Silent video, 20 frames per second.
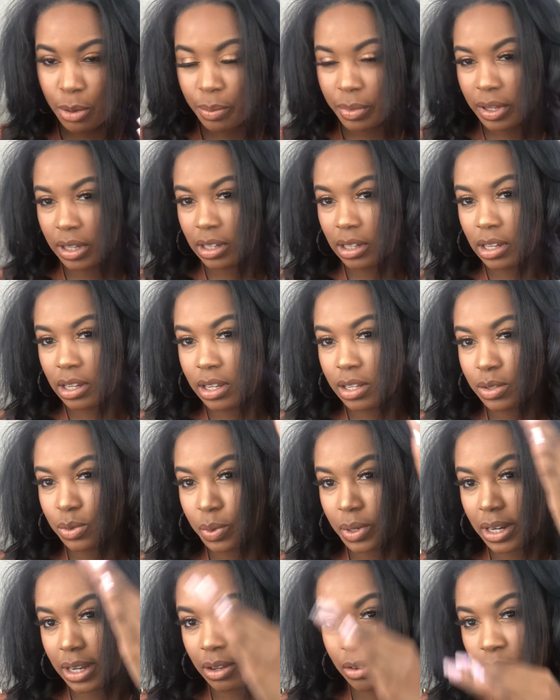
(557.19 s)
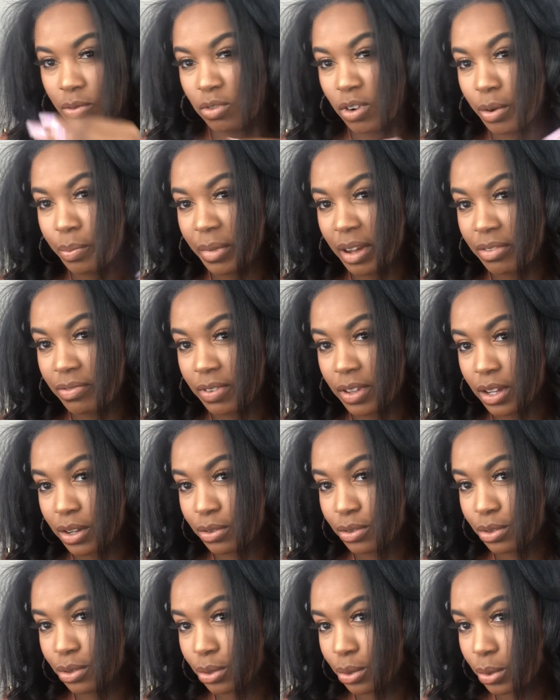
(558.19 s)
because when I run my
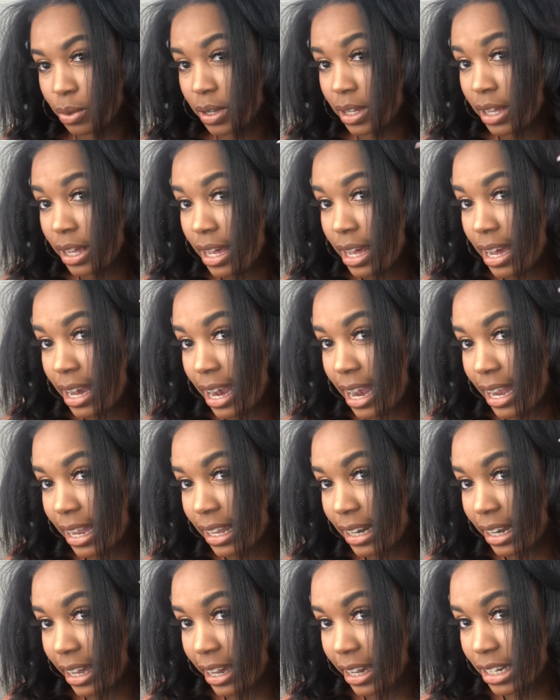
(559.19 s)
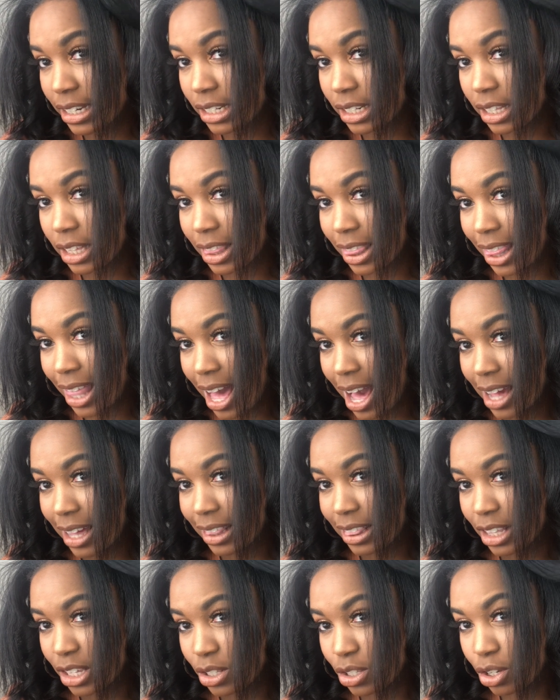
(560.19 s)
fingers through it, I can actually
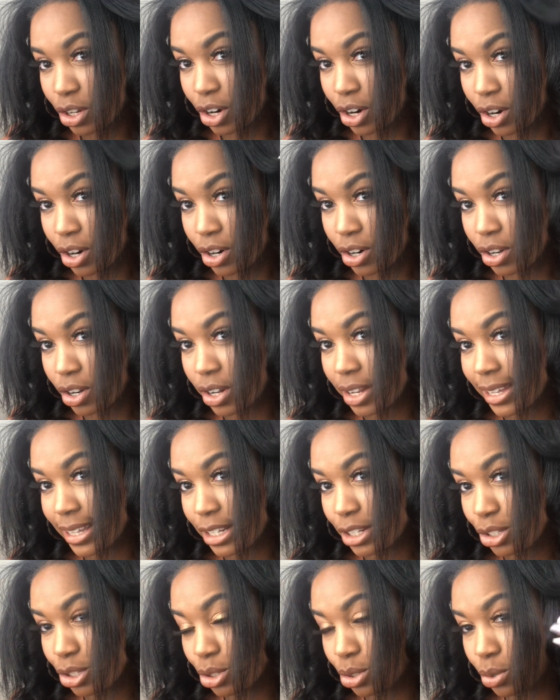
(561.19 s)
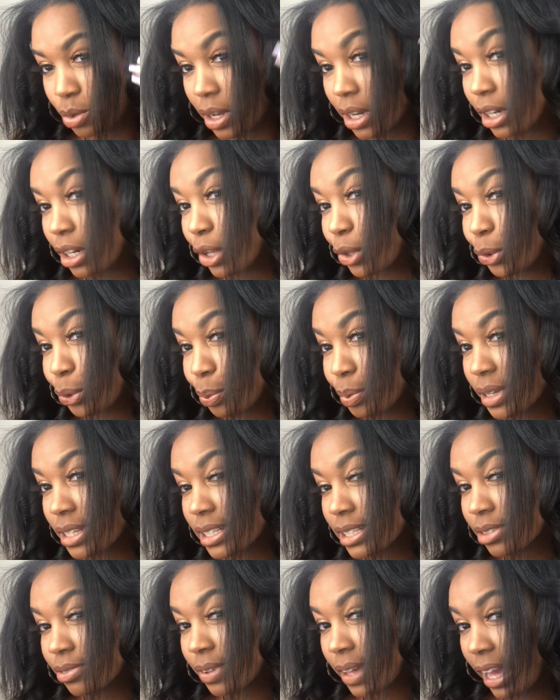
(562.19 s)
lock this curl into another
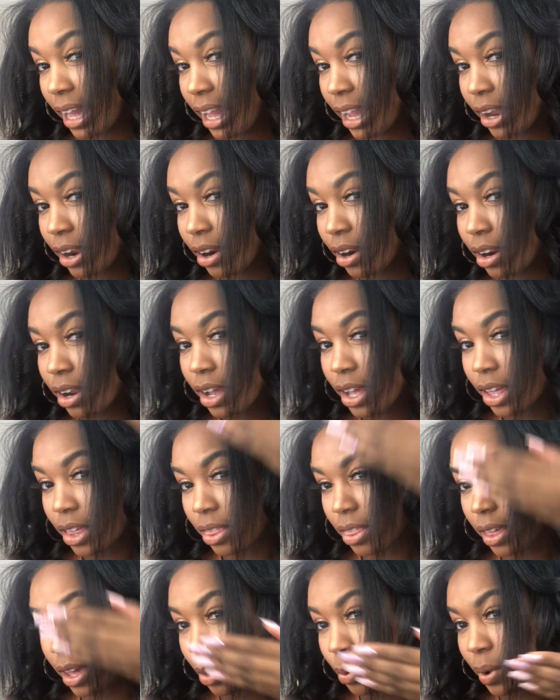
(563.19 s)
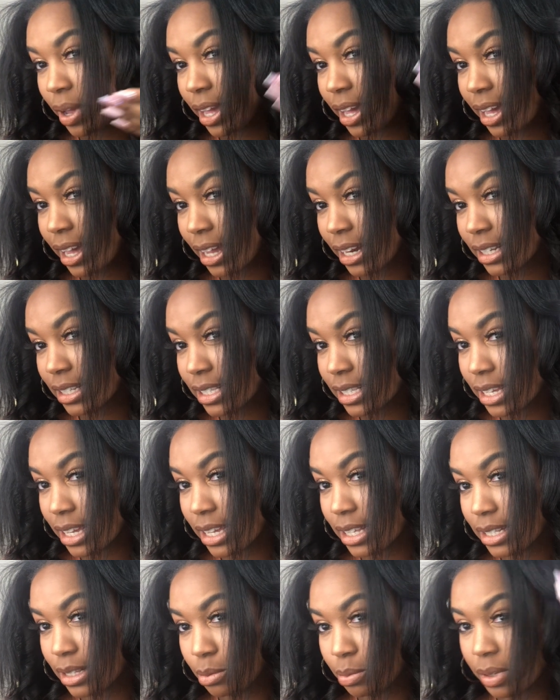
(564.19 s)
piece of hair. That way it kind of
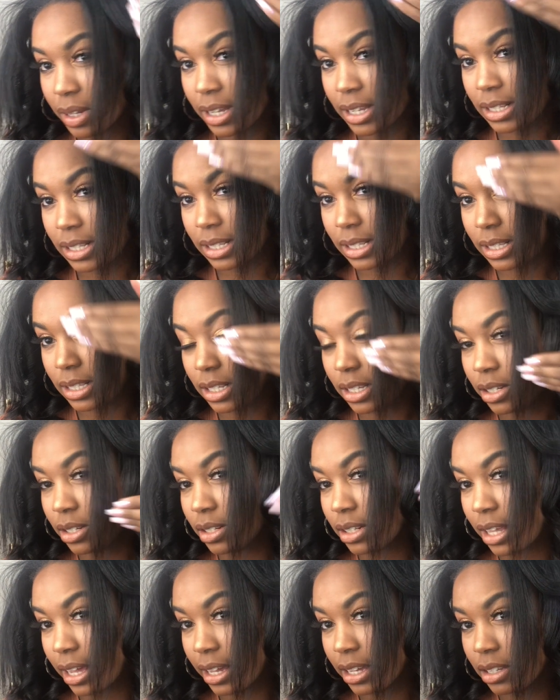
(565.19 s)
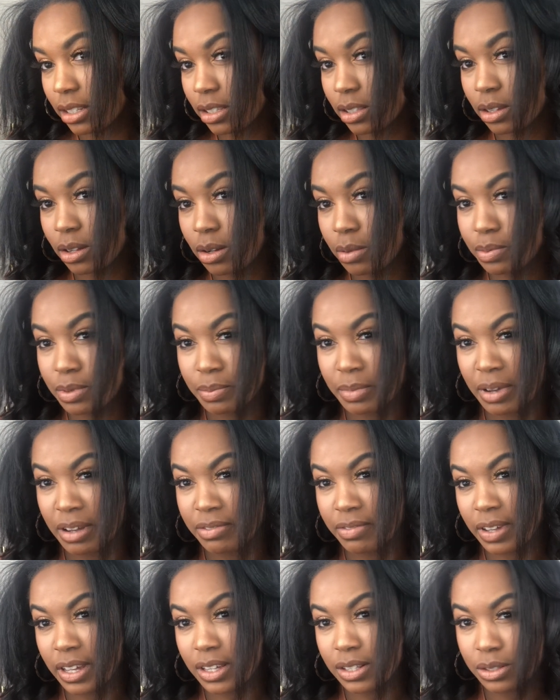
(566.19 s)
stays in place and still like sculpts my
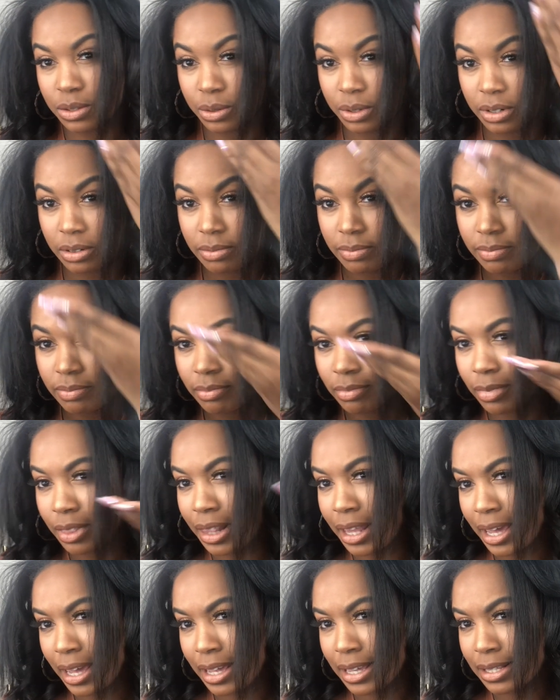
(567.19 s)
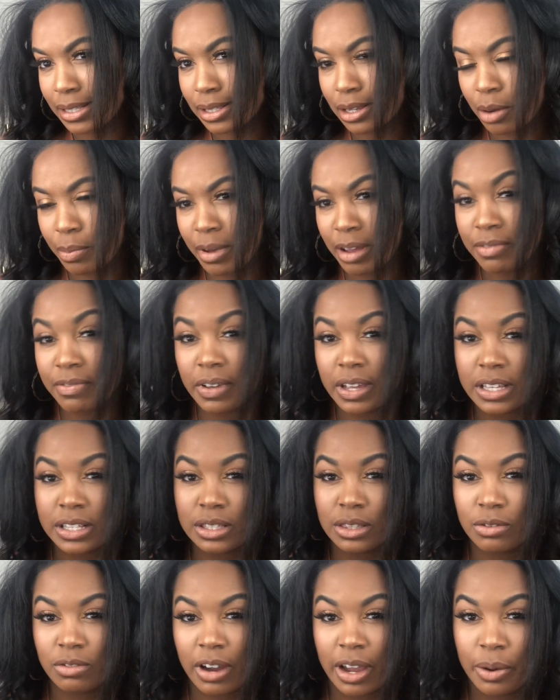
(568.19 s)
face or lays on my face
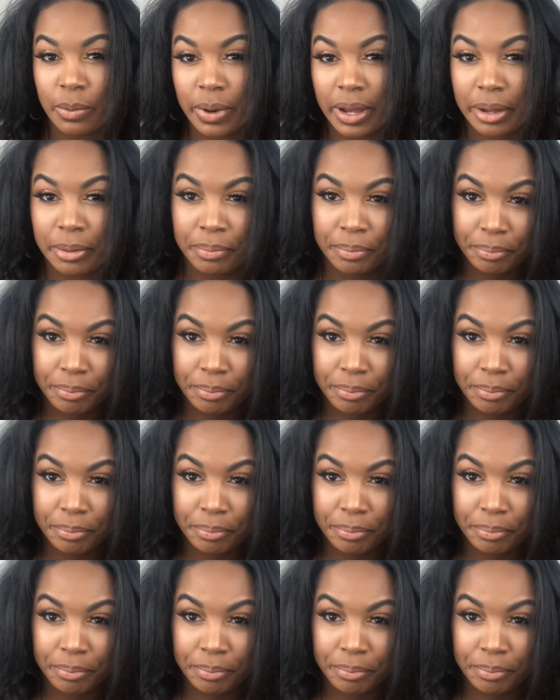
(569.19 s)
the right way.